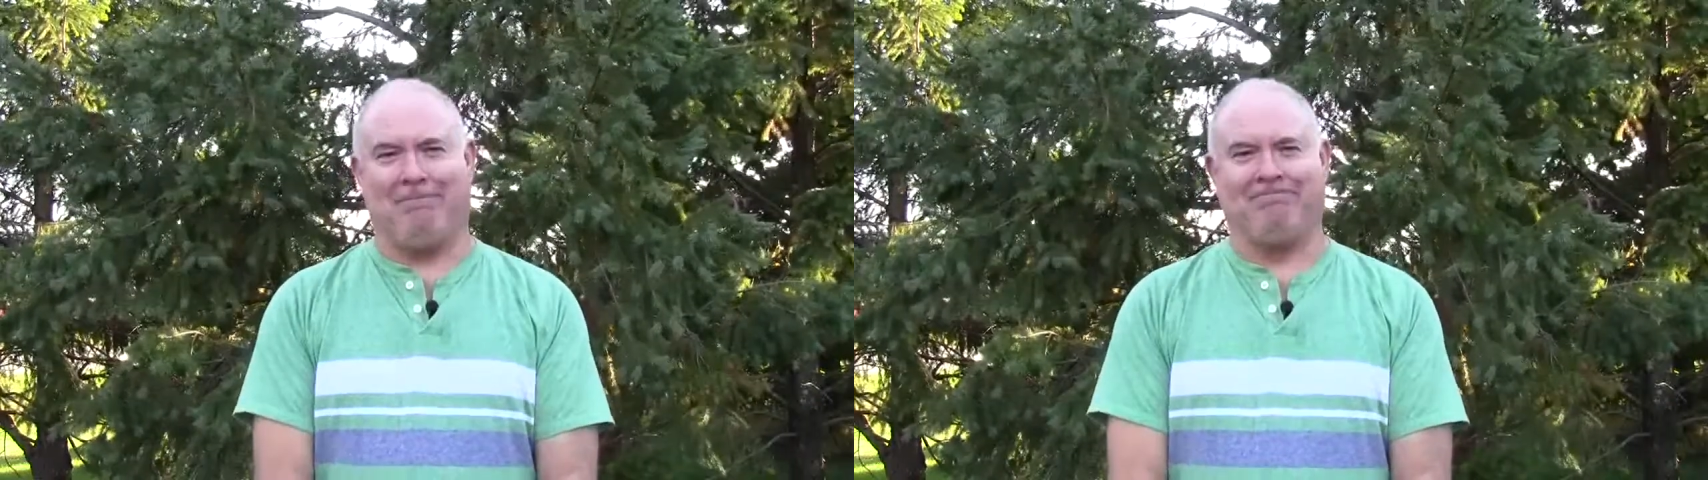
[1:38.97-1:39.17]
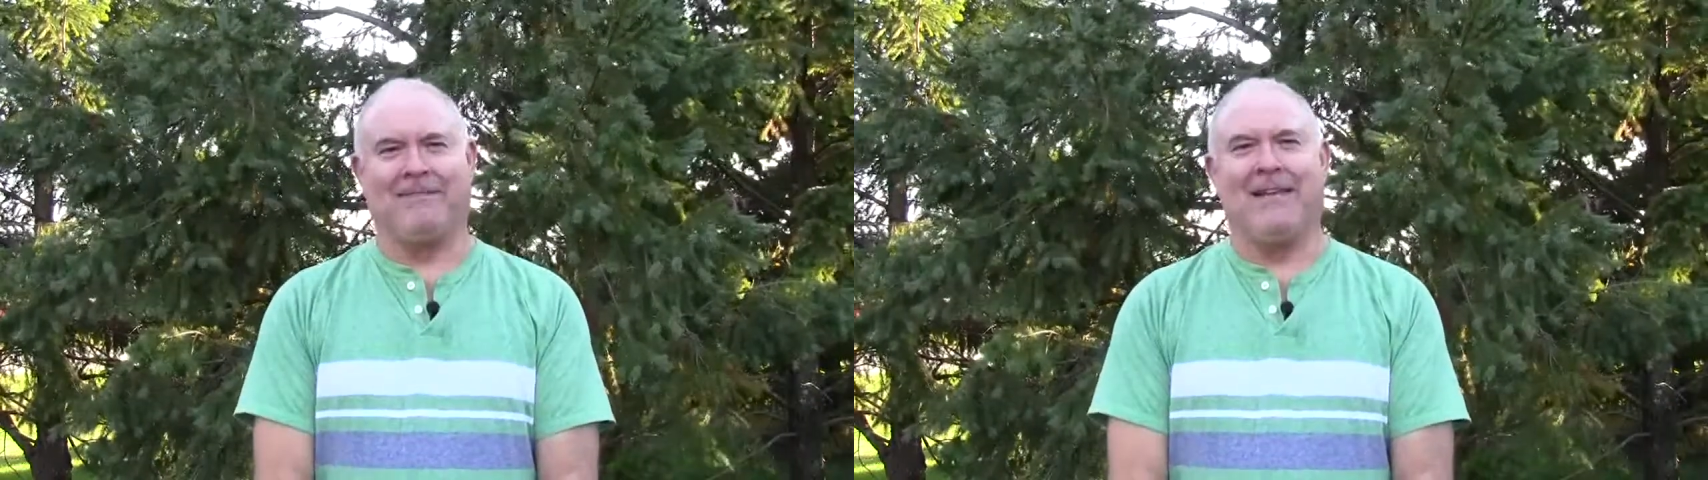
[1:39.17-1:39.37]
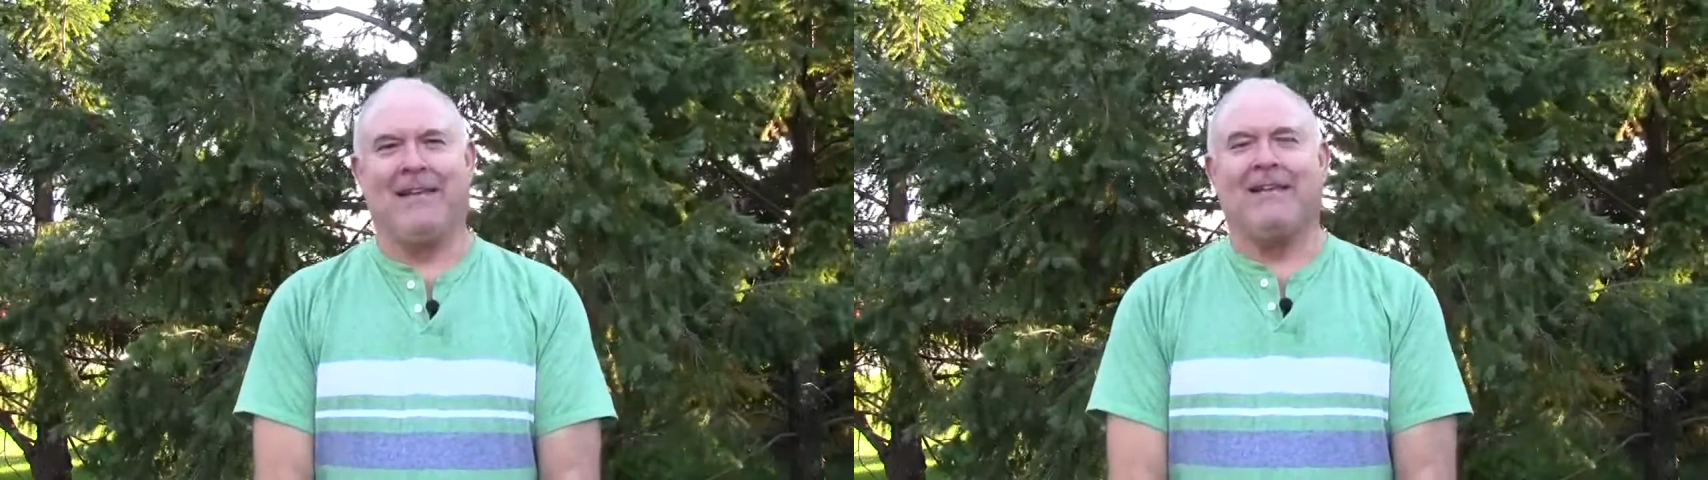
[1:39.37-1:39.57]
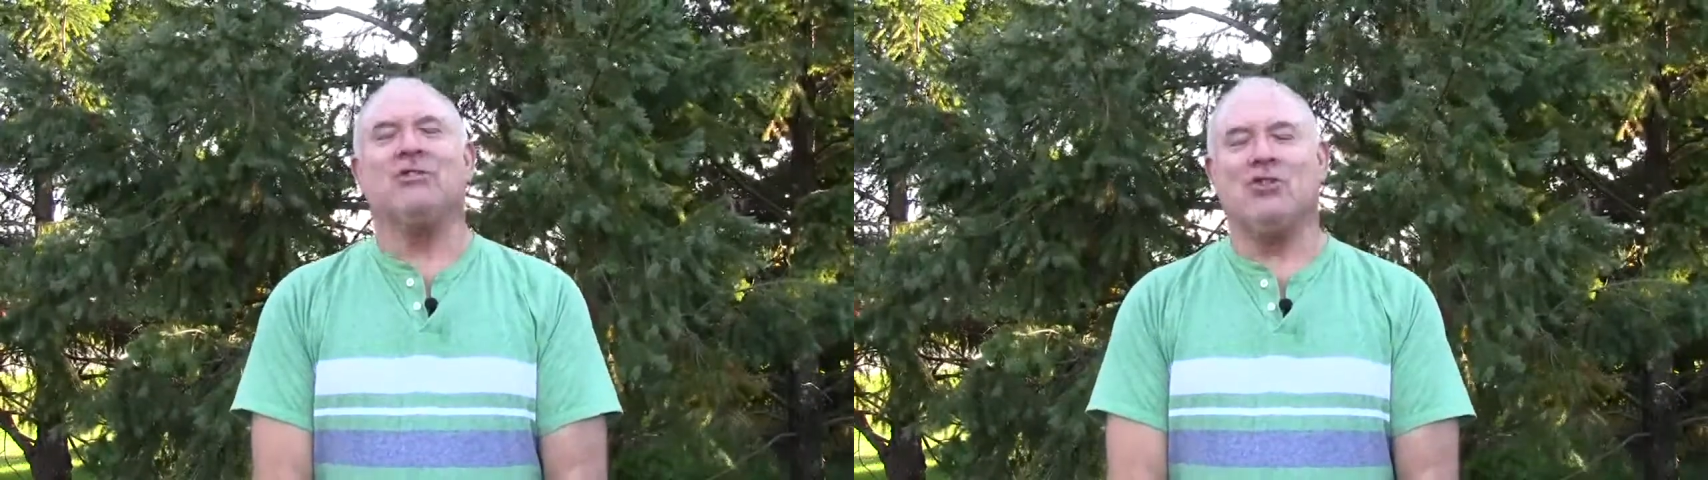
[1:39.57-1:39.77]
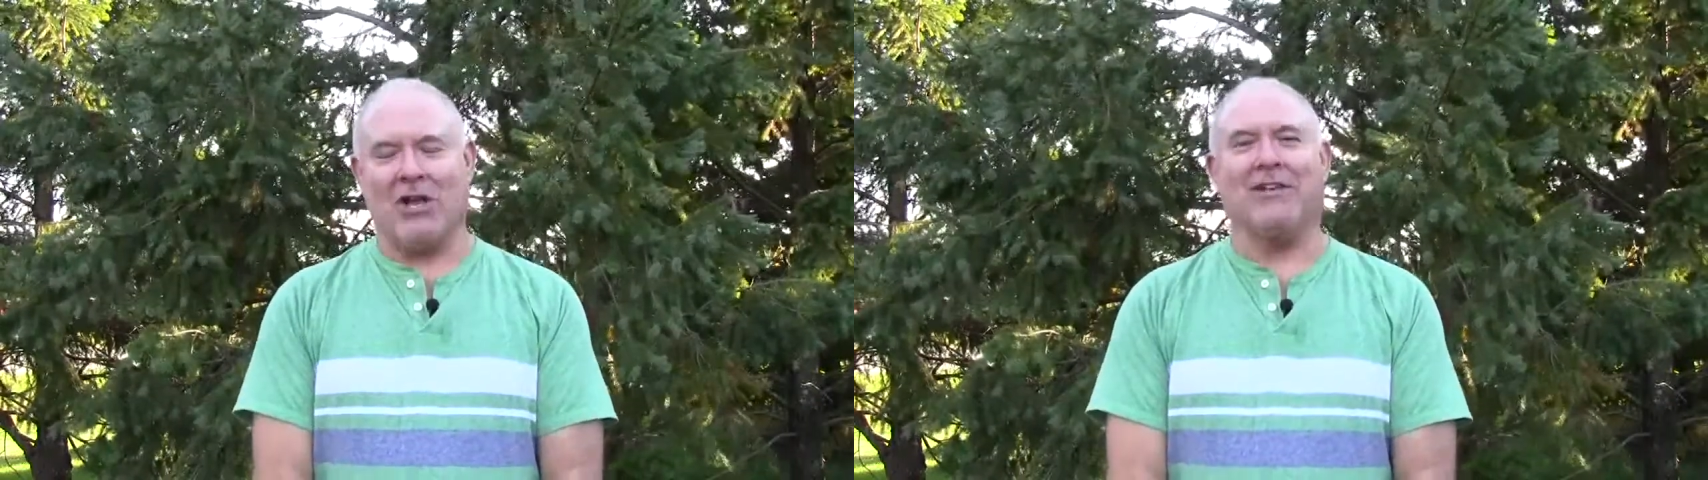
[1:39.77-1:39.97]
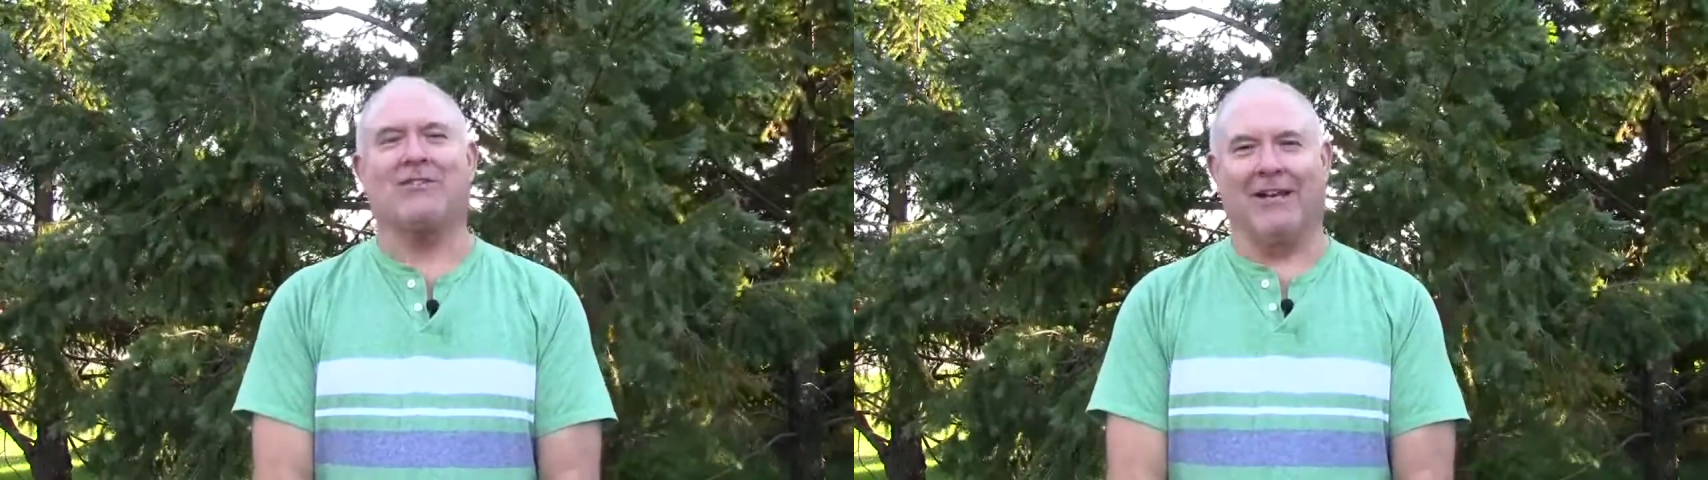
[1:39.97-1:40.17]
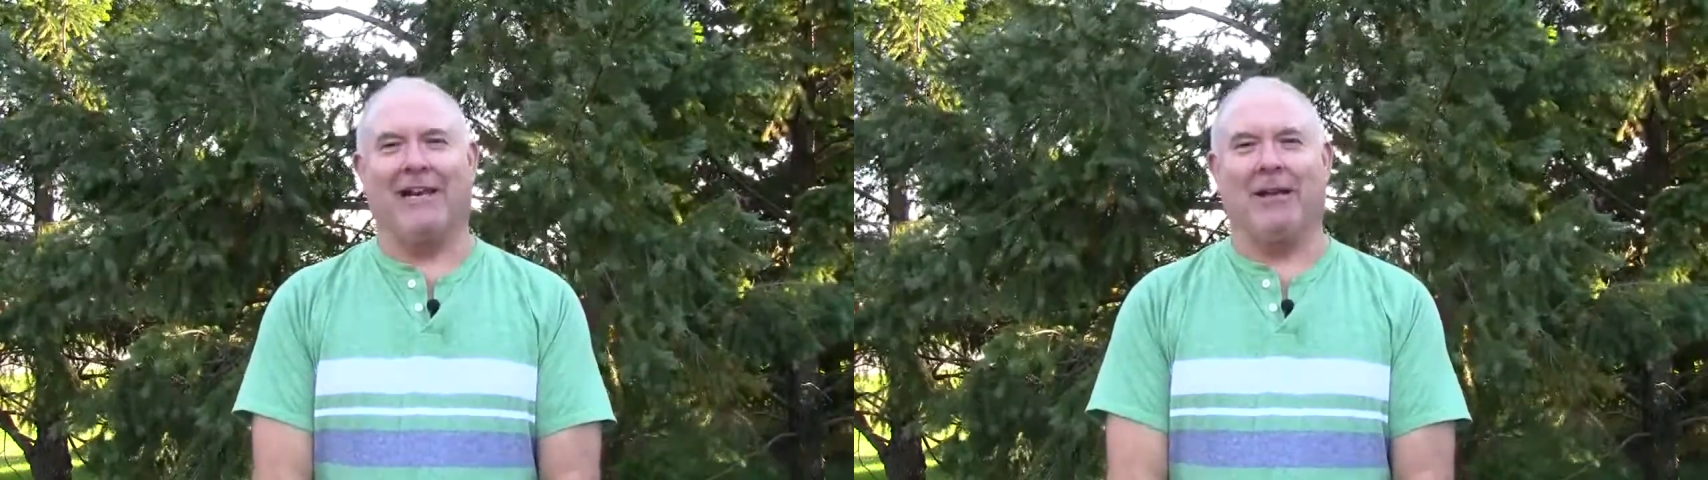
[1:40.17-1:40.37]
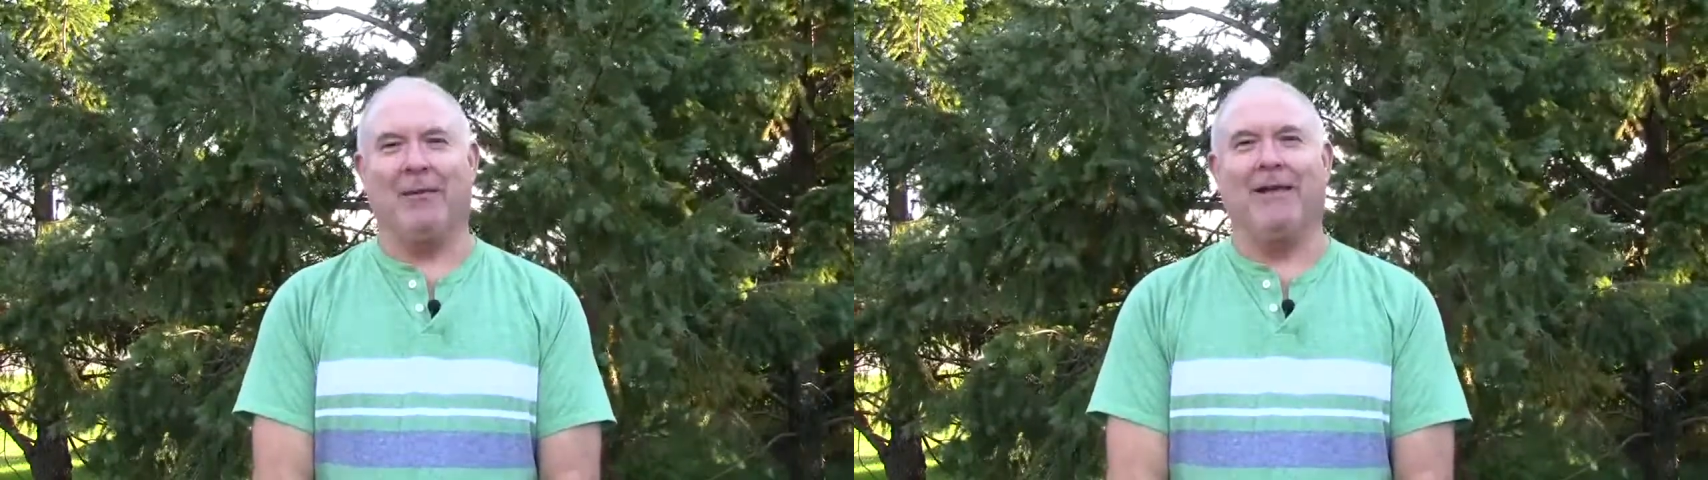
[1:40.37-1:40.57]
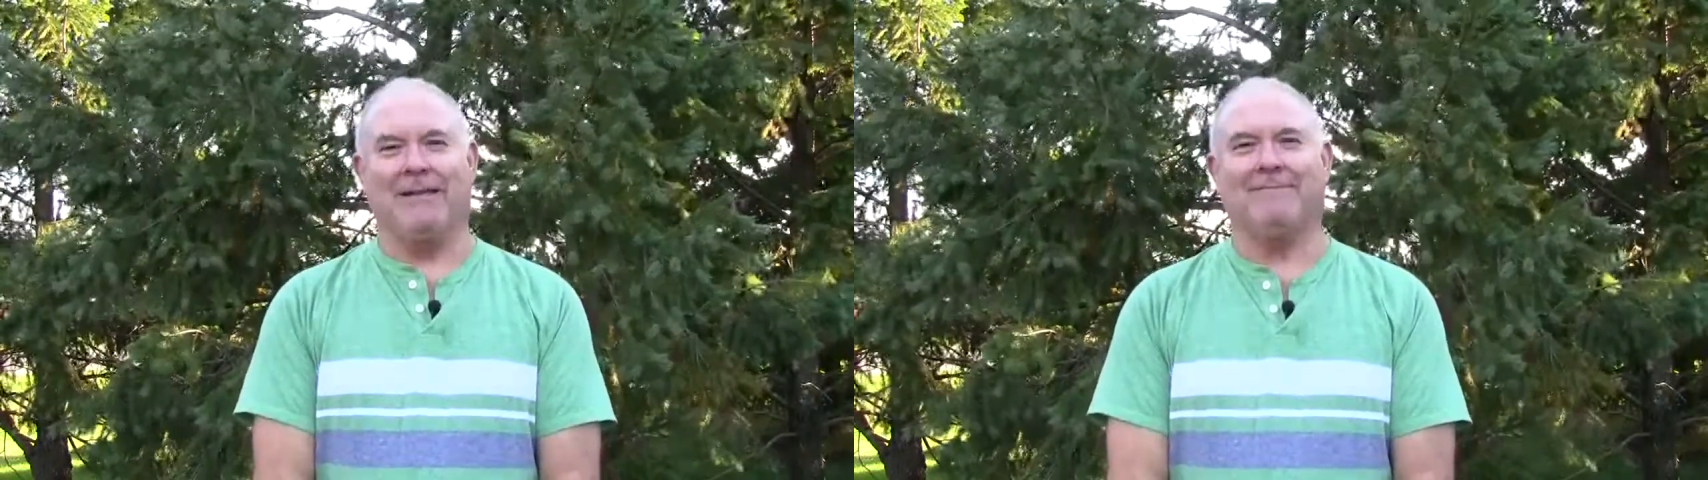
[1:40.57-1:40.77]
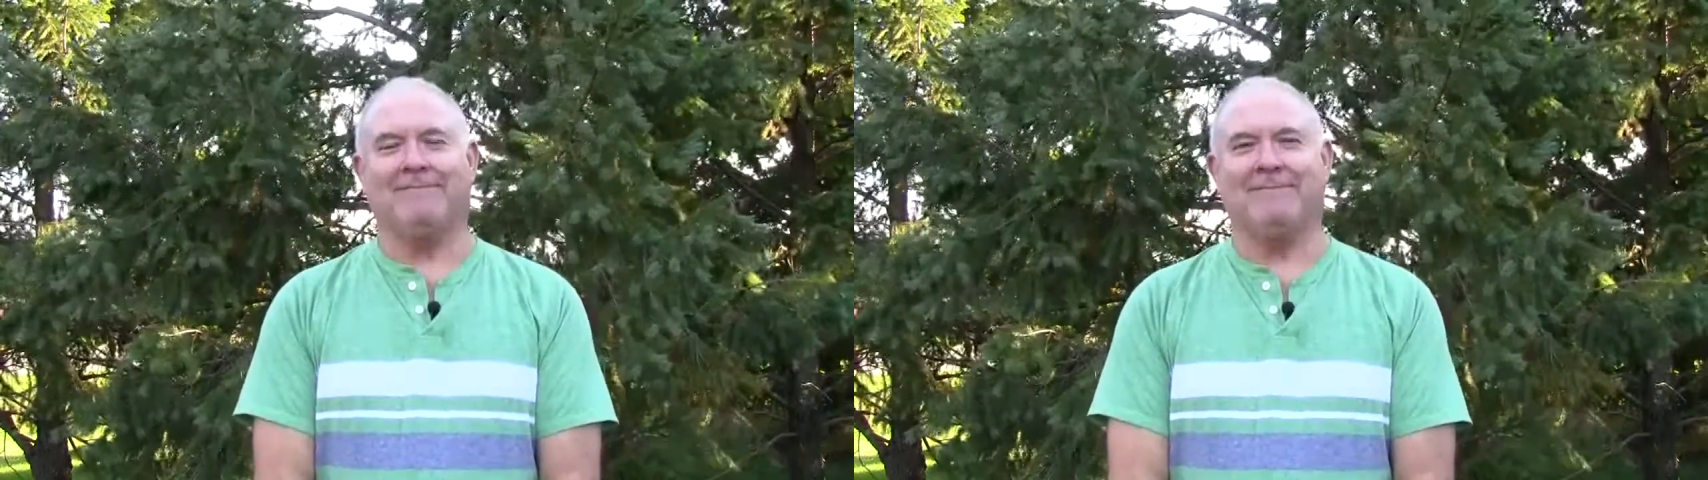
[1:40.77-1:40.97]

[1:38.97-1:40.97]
up just a little bit.